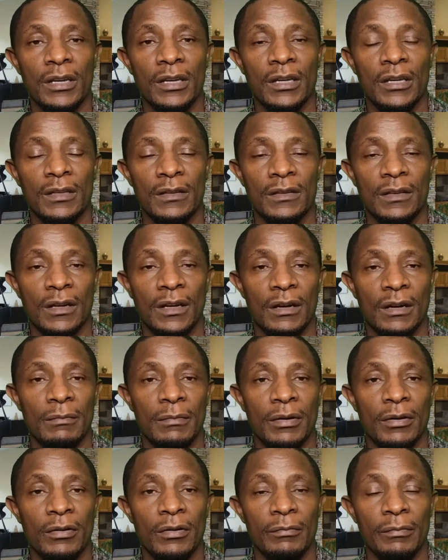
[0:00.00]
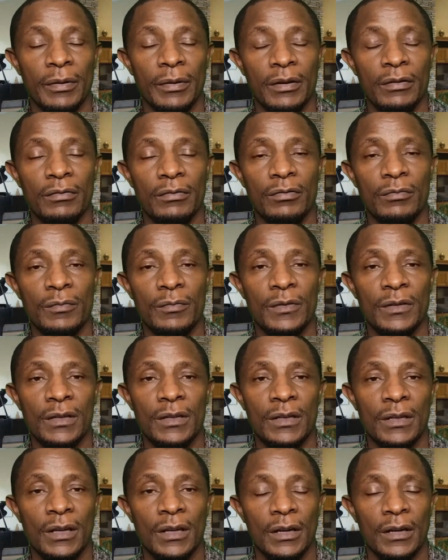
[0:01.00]
is the number of bedrooms.
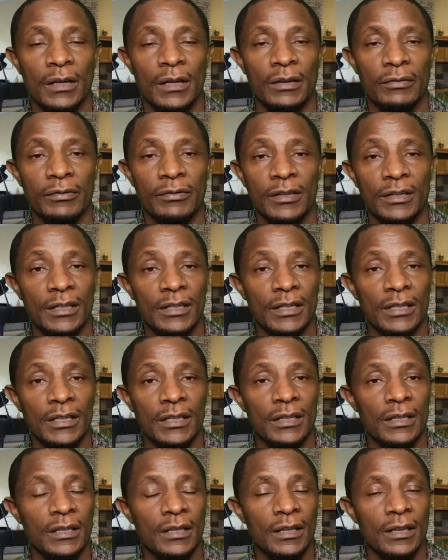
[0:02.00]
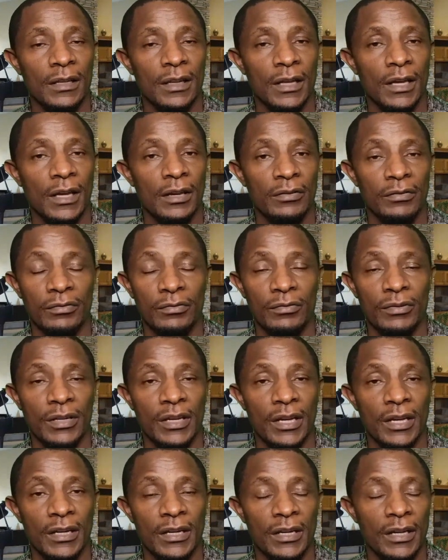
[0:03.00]
Definitely, there you won't
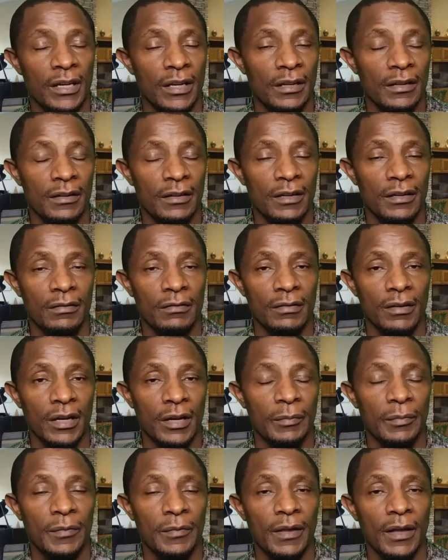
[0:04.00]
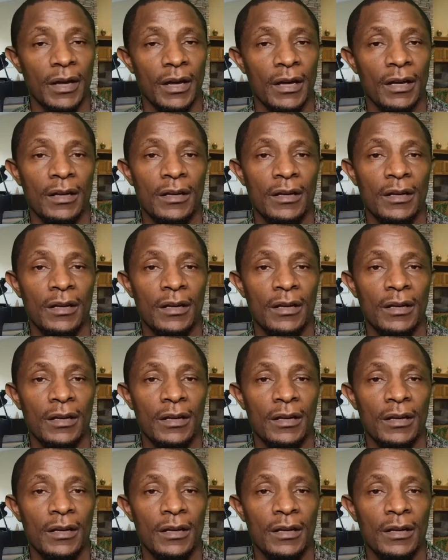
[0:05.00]
get anything kept there.